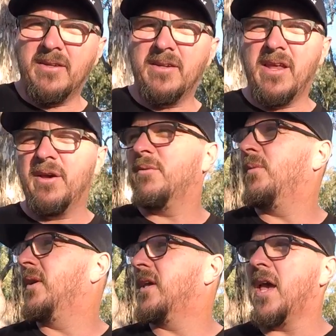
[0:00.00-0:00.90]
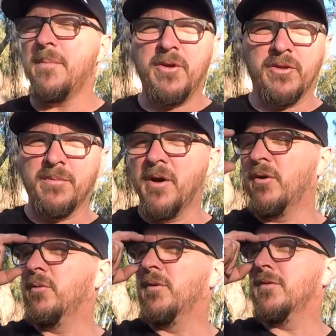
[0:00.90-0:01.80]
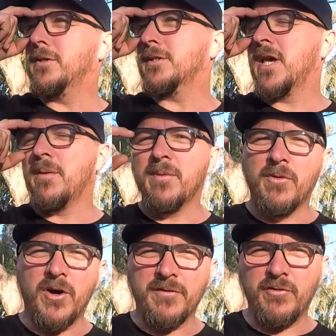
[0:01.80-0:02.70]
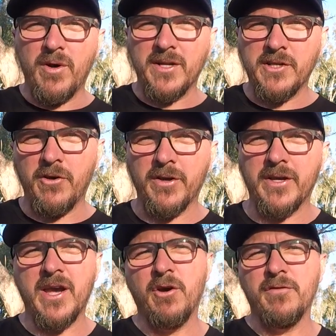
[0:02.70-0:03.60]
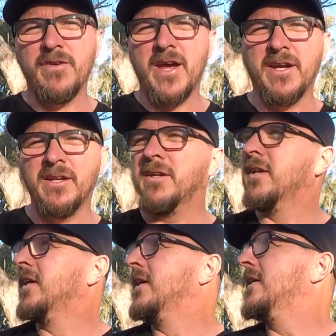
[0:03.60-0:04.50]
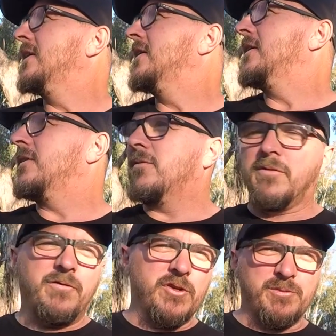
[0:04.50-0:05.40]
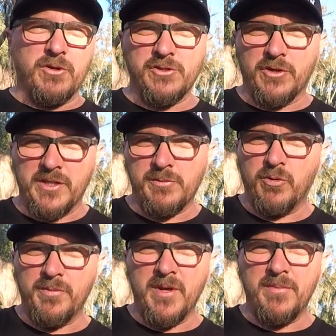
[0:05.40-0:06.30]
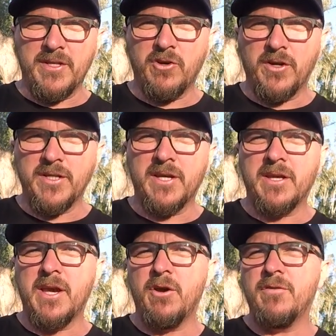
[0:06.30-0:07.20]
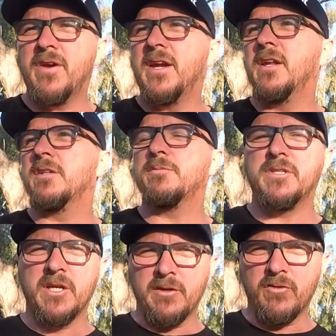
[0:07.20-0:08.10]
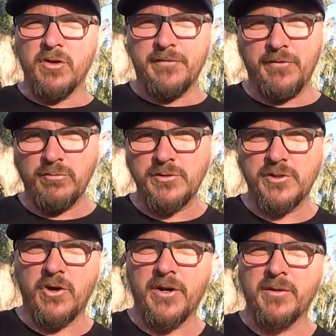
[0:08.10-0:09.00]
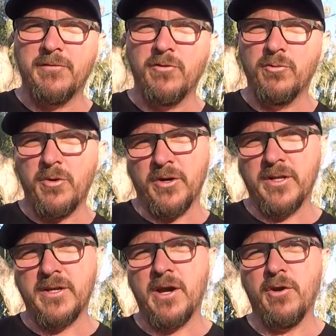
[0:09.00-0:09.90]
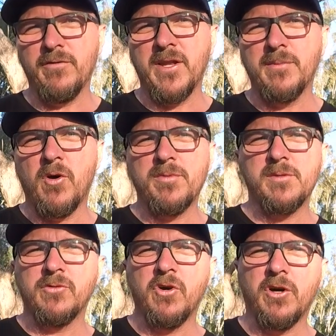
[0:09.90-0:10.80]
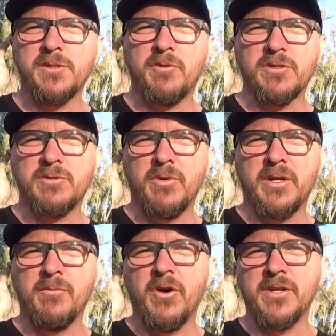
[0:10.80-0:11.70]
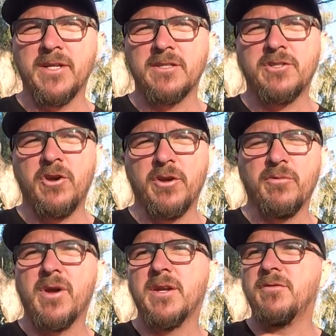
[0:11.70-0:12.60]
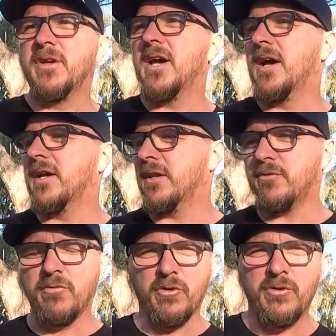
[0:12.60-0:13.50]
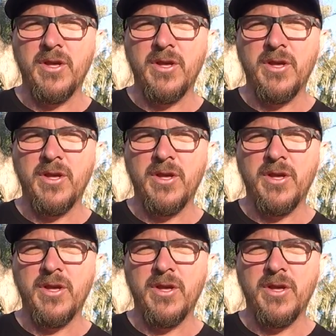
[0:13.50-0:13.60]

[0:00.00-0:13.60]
Now, when camping on the Murray River, just keep in mind if you are towing a caravan in, a few spots like this would be a bit tight to get a caravan in, particularly if you've got a full-sided, full-bodied caravan. There might be some tight spots where you might need to turn it around if you can't get through.